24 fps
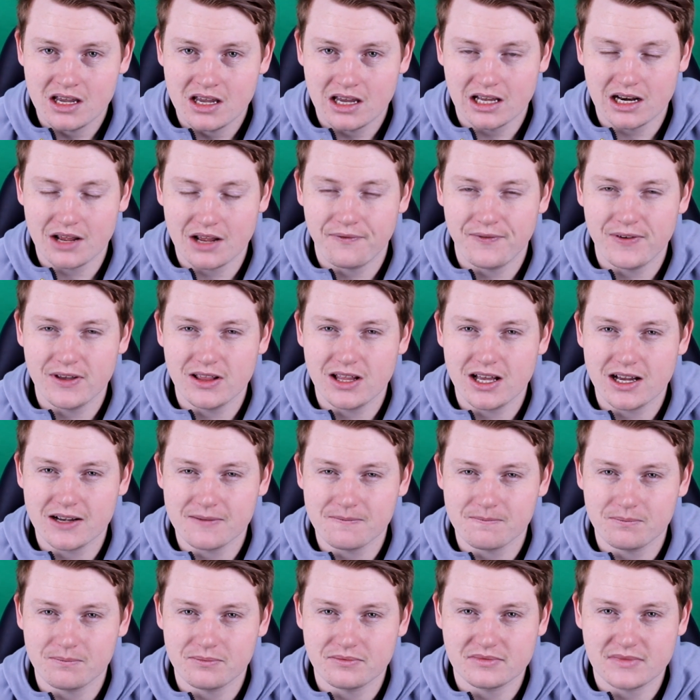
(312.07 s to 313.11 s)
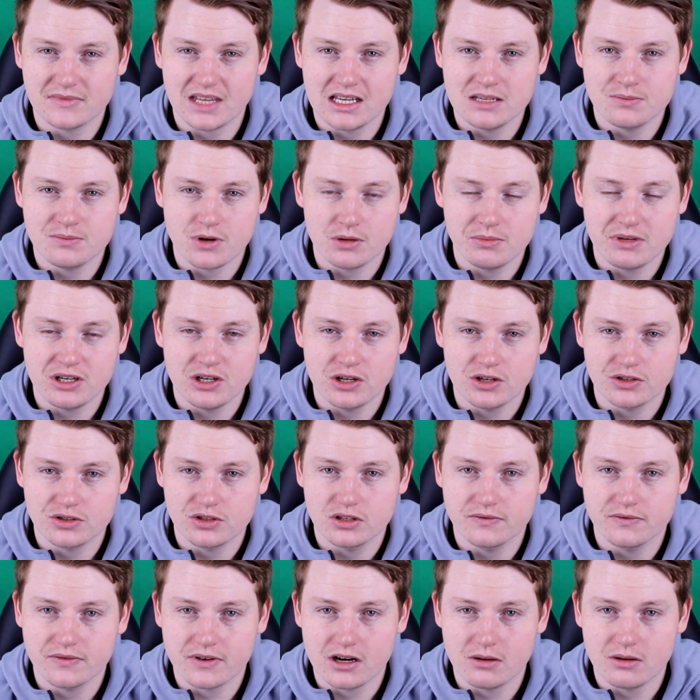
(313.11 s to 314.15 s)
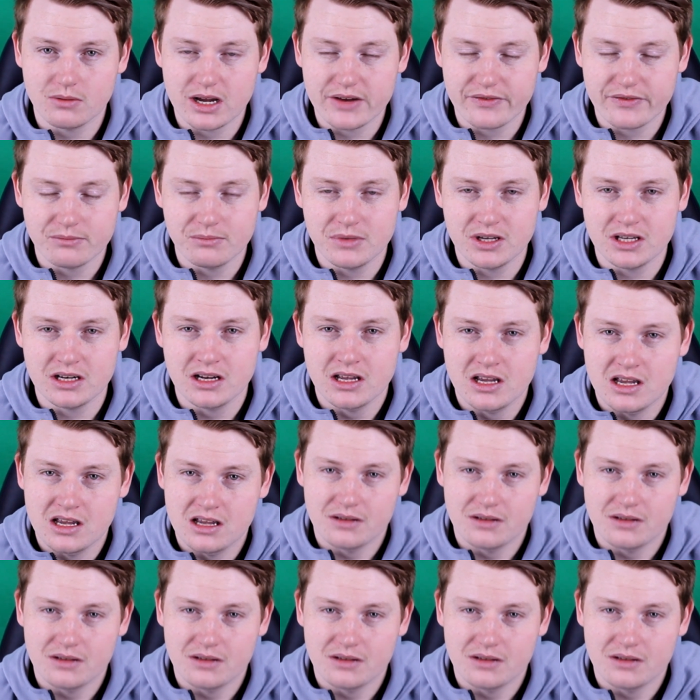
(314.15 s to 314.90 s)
And I feel like he's probably not too far away from it,